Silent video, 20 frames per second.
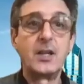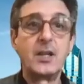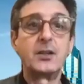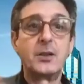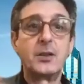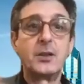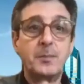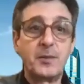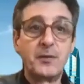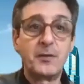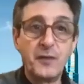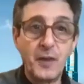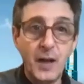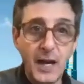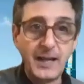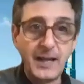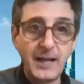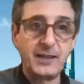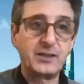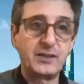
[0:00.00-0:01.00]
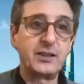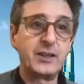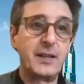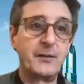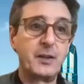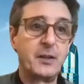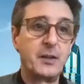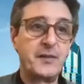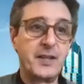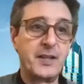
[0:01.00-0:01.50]
to provide this
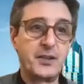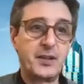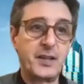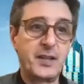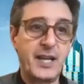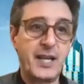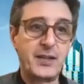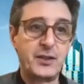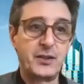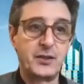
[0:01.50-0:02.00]
level of education.